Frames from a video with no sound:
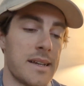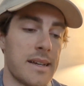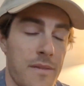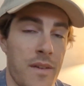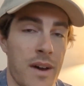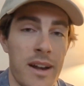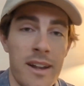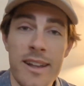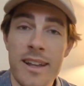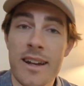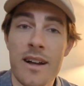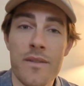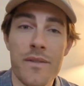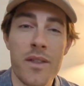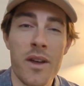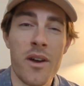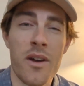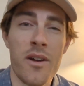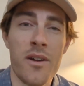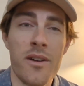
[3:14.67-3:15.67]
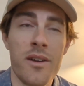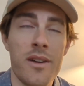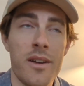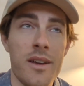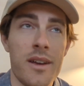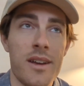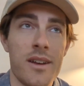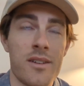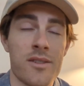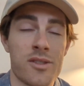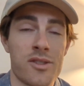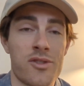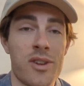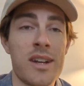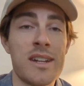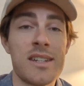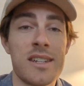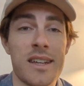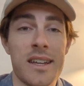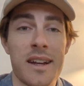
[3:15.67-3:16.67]
Funnily enough though, or
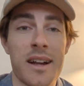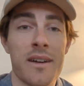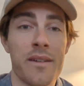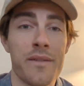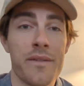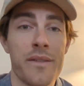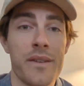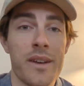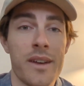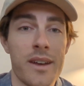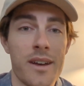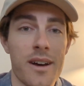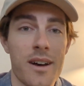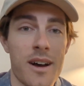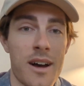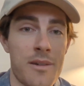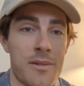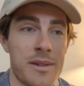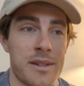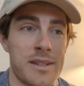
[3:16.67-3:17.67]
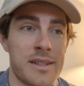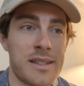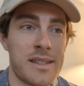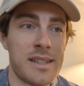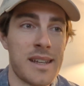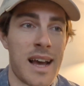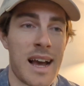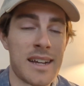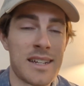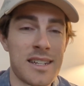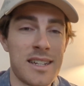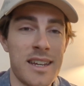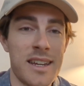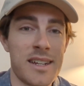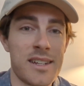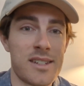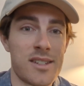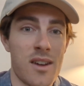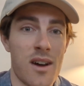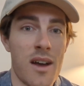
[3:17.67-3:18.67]
strangely enough, I was actually in
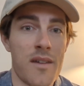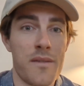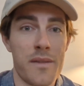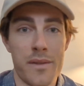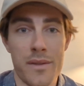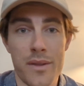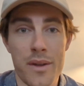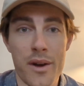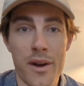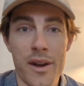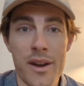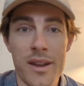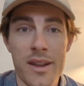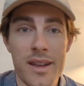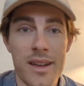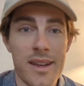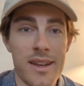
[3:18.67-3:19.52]
a tied for 3rd.